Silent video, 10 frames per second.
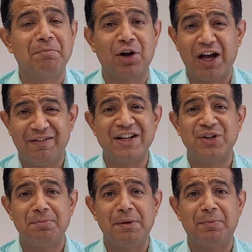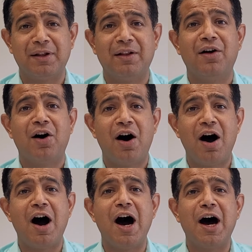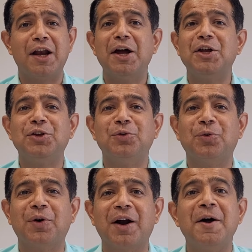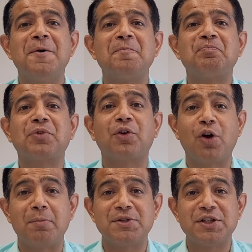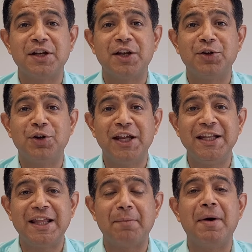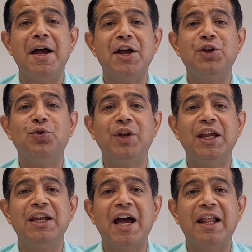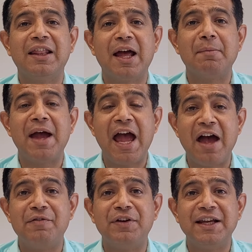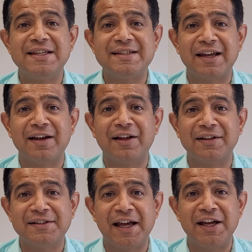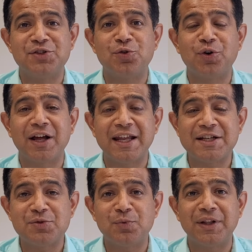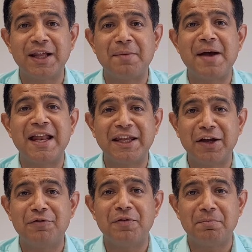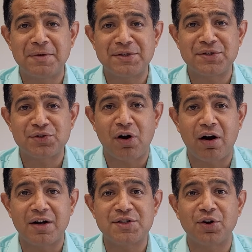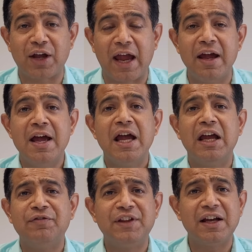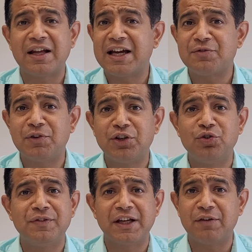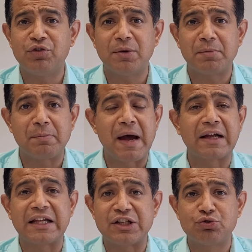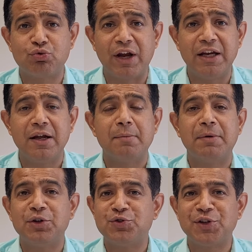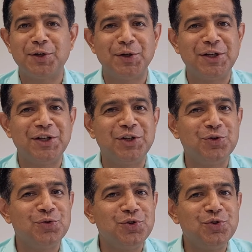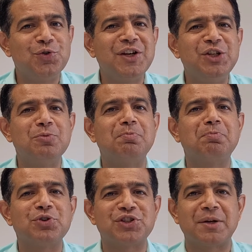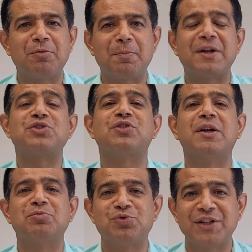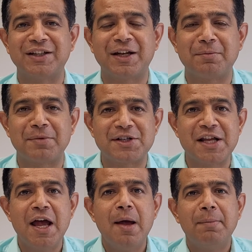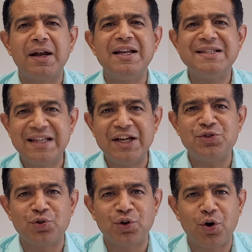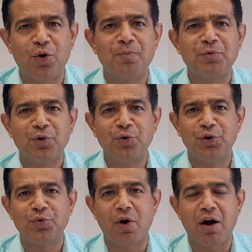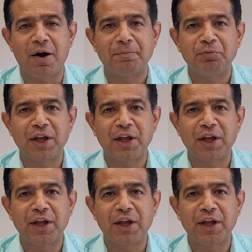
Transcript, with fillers: Eventually, people are your raw material. You need them. You need them every single day. So connect with them and give business cards. Okay, if they connect with you, if they give you a number back, that's great, but you still need to do, you don't need to push them or pressure them to take the numbers, but at least they should know who you are.